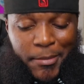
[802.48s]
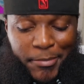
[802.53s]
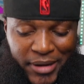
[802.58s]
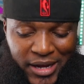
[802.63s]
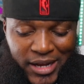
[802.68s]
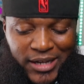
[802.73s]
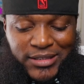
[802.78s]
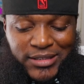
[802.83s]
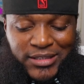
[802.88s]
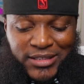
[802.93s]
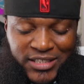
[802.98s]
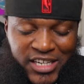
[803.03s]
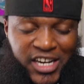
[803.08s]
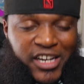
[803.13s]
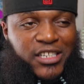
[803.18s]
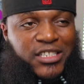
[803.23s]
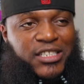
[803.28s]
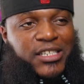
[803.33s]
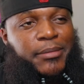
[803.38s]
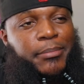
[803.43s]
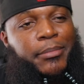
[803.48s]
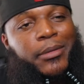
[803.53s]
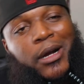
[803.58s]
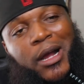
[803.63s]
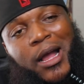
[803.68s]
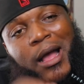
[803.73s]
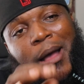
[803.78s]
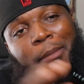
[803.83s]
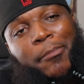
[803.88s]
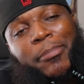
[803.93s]
But seriously, bro,
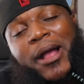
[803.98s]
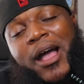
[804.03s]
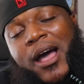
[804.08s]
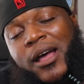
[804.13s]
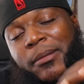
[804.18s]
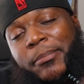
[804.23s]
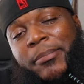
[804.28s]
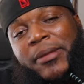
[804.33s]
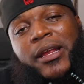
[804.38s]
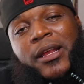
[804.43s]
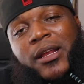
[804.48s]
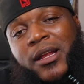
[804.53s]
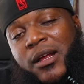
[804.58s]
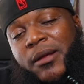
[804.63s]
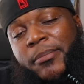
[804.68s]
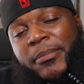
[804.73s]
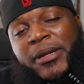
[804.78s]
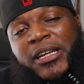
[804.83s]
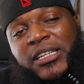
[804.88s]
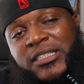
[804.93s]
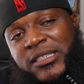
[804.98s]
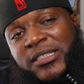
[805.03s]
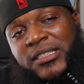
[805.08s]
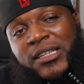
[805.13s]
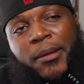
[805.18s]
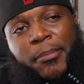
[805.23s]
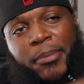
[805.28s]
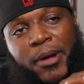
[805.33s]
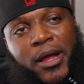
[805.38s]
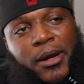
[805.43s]
I'm proud of me, uh, says
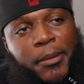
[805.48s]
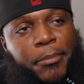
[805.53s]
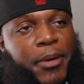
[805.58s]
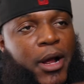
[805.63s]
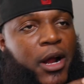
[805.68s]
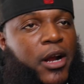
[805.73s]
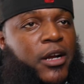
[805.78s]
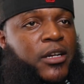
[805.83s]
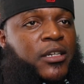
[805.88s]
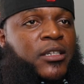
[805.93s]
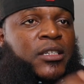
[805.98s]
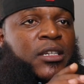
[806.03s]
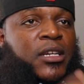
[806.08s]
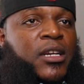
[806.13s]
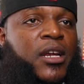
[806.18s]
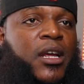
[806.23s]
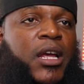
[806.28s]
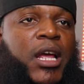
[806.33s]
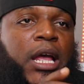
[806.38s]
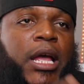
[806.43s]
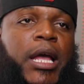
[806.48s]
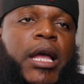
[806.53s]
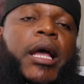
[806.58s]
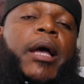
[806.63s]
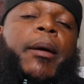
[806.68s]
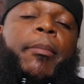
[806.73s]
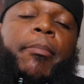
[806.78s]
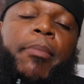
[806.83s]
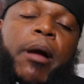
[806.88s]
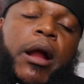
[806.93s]
I'm proud of Burden.
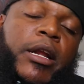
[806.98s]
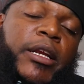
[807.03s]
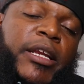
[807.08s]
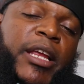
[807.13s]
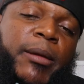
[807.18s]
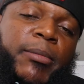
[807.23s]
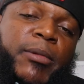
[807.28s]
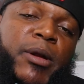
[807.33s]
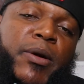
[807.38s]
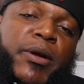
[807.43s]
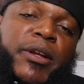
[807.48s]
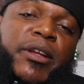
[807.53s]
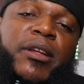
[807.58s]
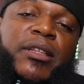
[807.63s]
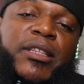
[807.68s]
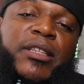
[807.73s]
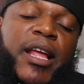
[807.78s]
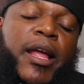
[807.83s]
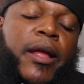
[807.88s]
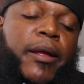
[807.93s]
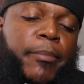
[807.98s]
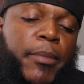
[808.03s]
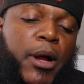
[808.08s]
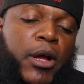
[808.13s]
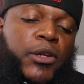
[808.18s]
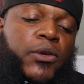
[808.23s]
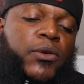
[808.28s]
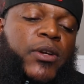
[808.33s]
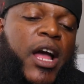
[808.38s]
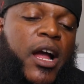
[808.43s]
Burden, keep doing your thing,
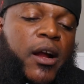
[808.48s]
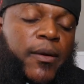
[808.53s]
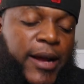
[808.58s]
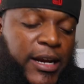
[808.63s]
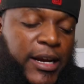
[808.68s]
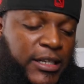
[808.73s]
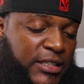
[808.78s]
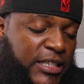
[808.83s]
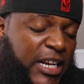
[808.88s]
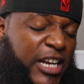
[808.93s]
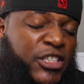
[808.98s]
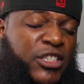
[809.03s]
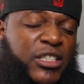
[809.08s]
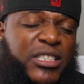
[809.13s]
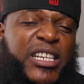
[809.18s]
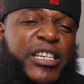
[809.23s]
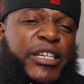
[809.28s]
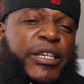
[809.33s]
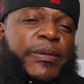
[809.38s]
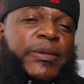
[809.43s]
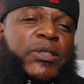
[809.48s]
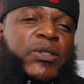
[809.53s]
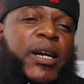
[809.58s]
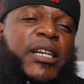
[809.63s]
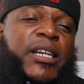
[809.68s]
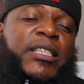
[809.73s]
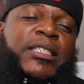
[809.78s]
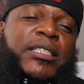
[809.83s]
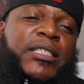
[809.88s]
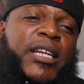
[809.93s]
bro. You not racist. I used to think you was
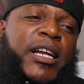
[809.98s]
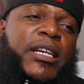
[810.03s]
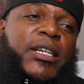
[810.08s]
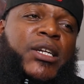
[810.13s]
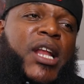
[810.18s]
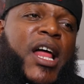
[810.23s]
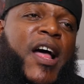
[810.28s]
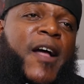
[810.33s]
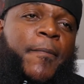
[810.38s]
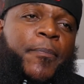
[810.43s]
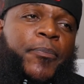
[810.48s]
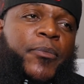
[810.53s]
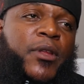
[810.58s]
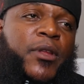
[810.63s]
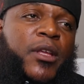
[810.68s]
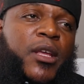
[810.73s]
racist, I ain't gonna lie.